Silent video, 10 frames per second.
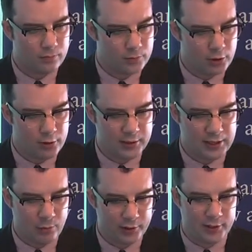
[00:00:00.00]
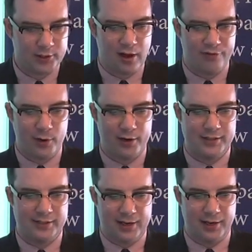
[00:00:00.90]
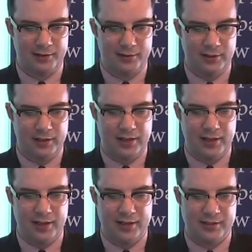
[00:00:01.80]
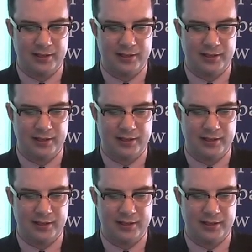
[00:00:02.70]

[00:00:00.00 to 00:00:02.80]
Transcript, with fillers: so you see what the software has done is